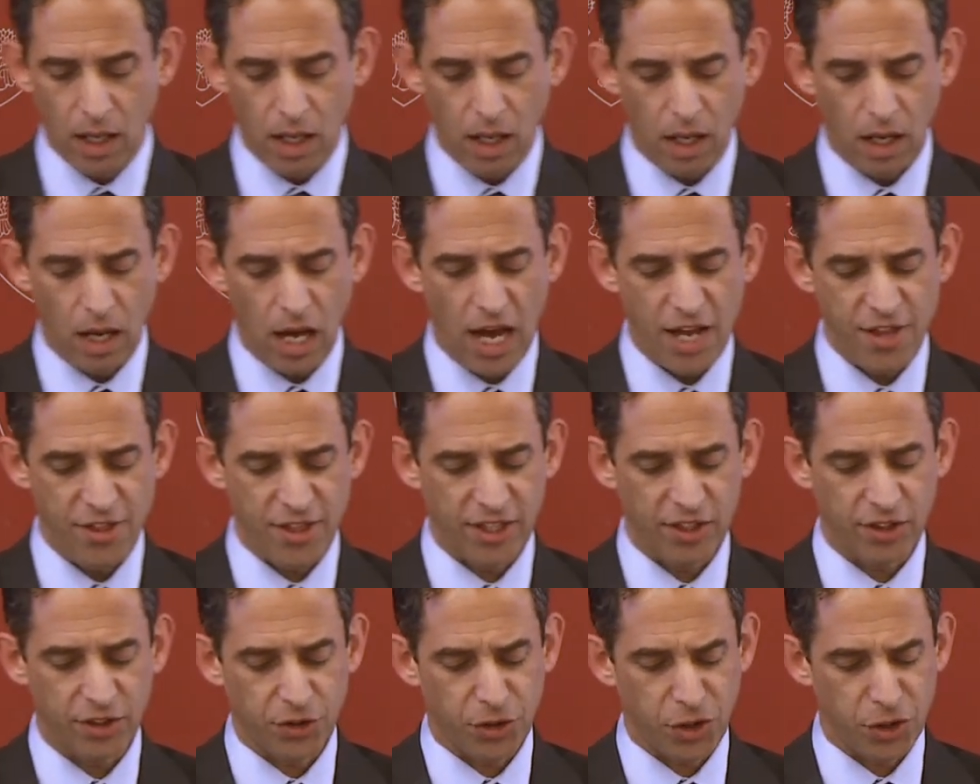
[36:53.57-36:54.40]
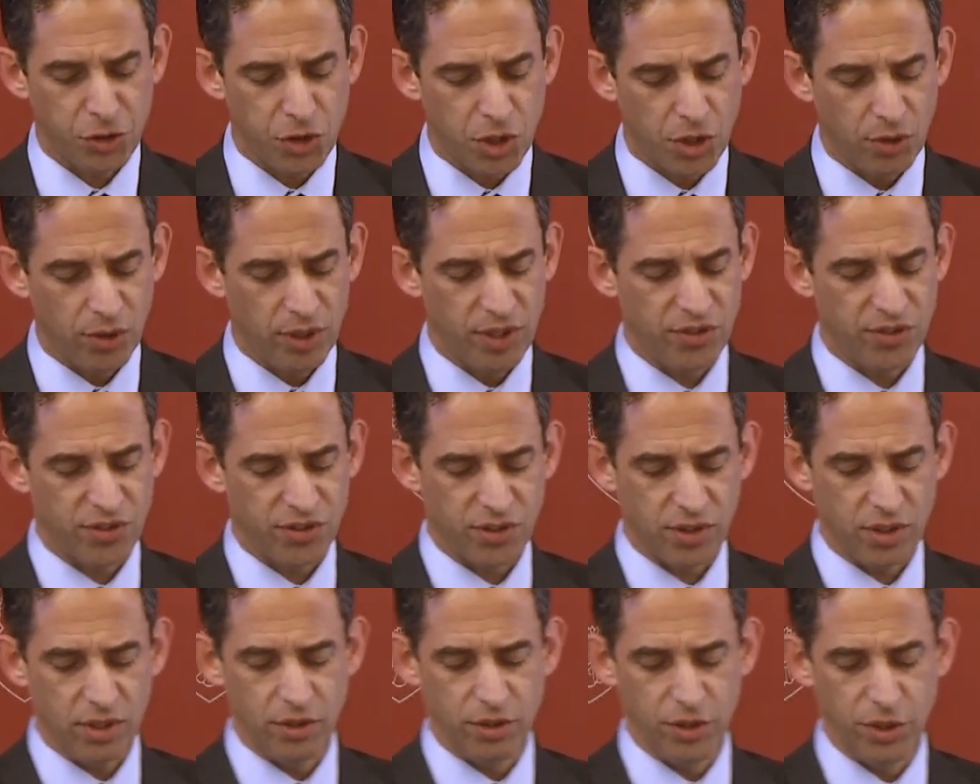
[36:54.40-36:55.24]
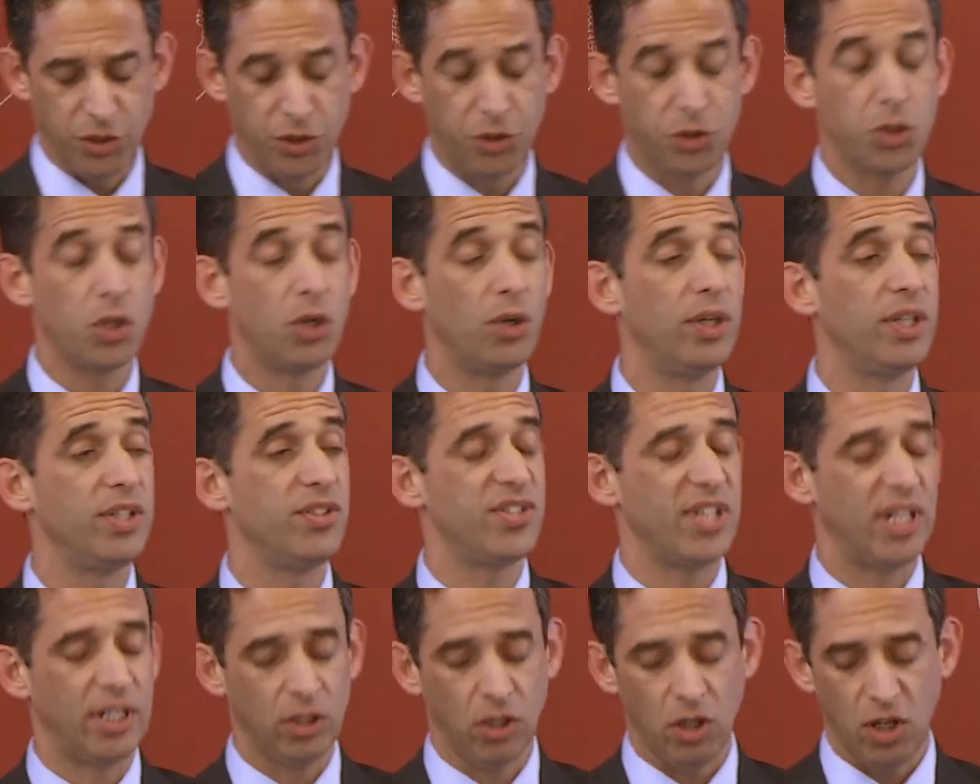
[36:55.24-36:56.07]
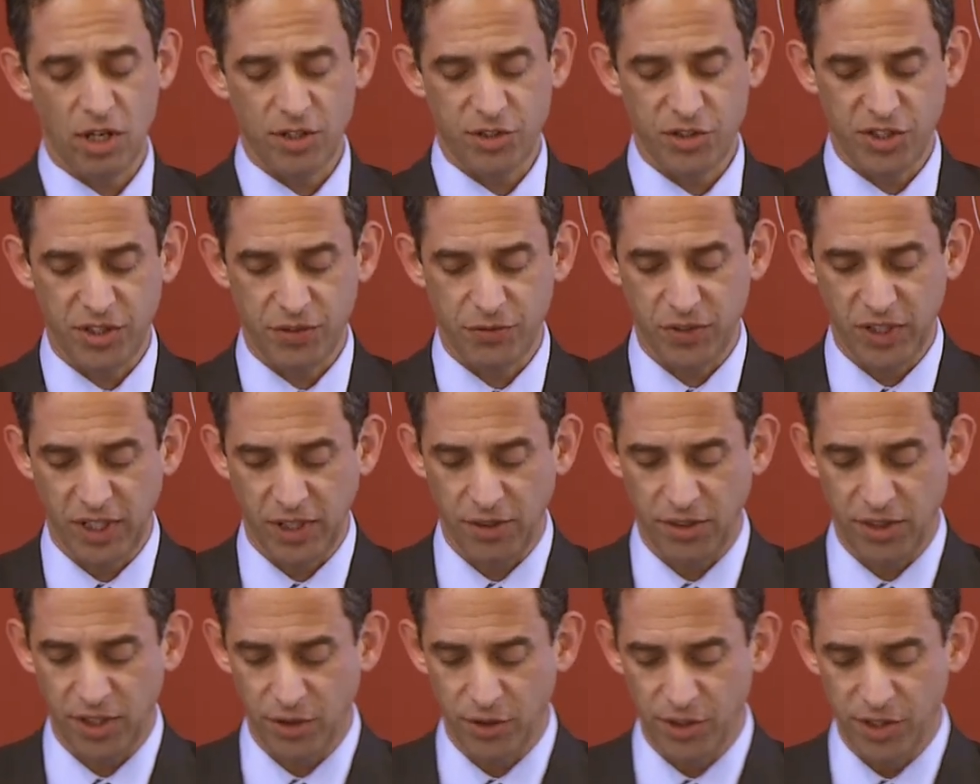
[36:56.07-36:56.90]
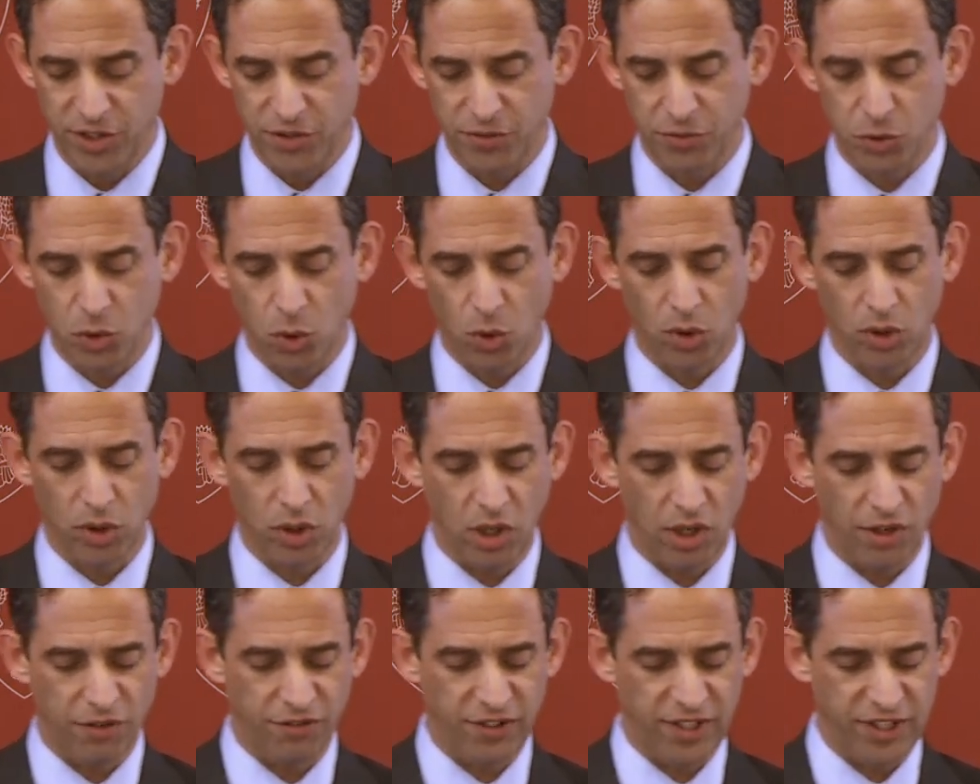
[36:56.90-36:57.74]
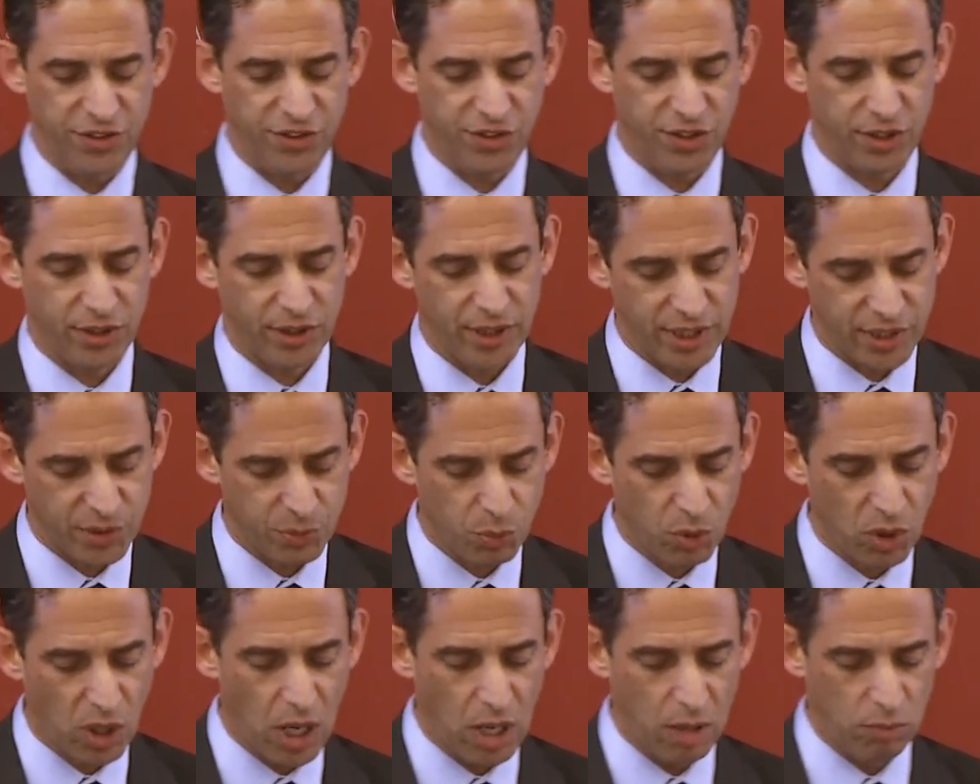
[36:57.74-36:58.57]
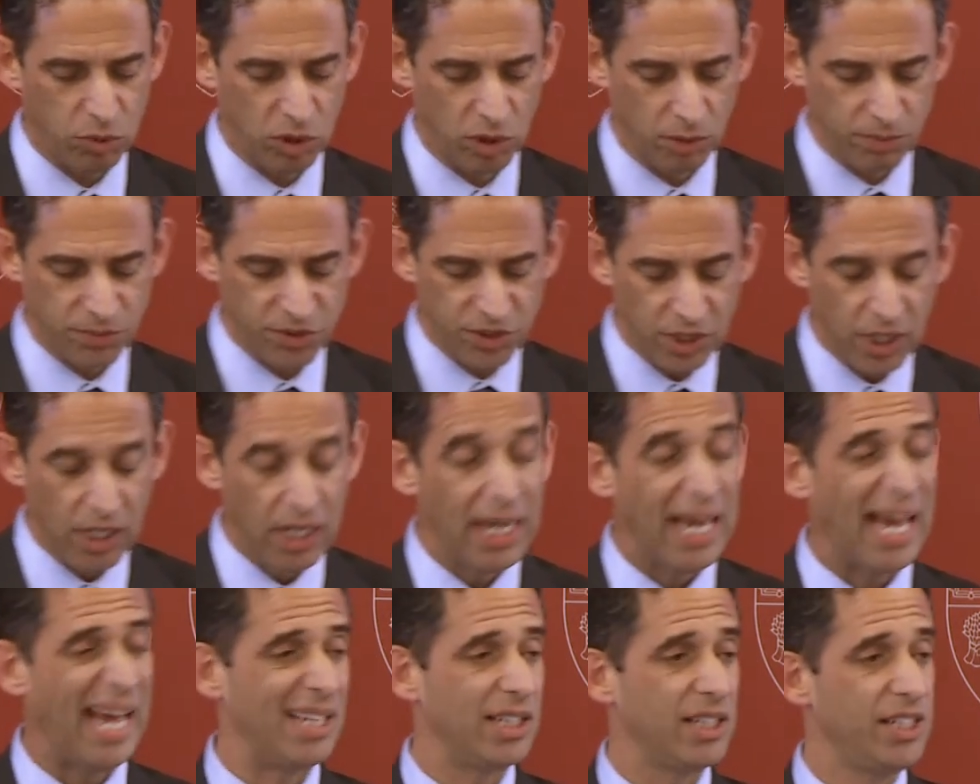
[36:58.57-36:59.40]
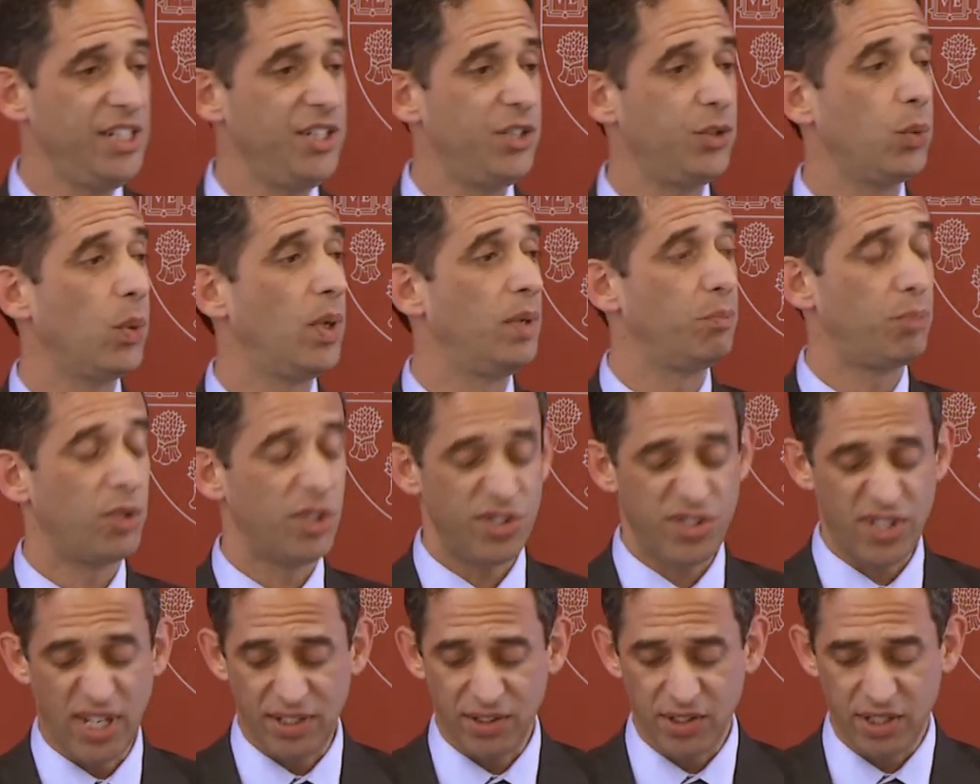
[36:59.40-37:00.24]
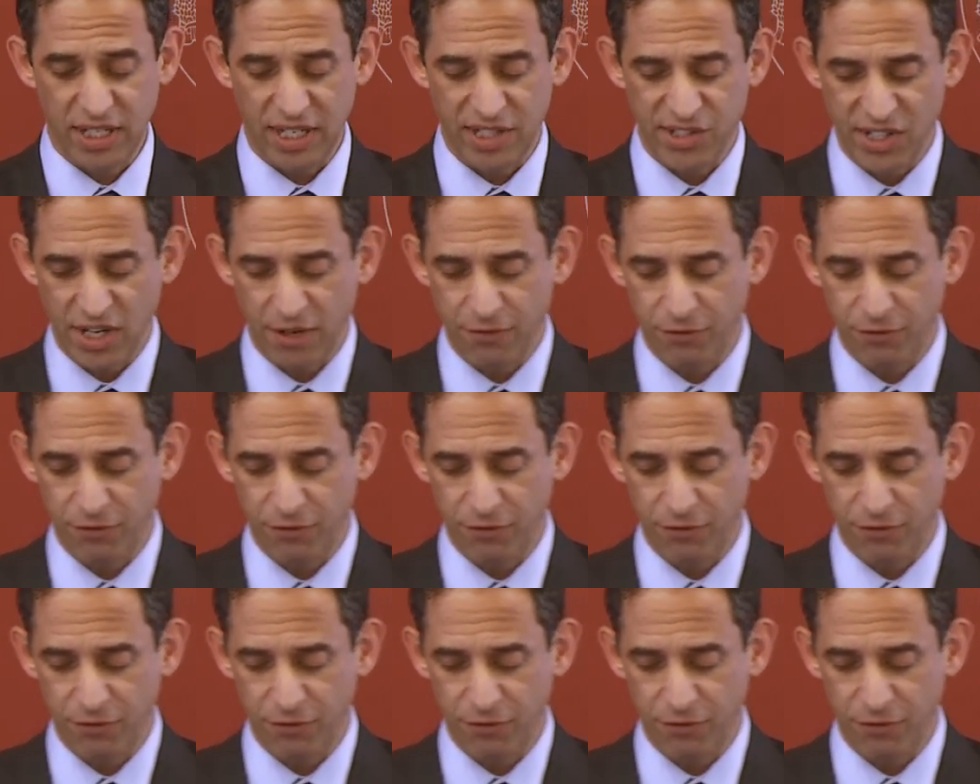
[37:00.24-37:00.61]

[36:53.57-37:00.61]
uh, I think that deterrence, uh, the deterrence and loss shifting theories of tort law face serious problems, at least when presented as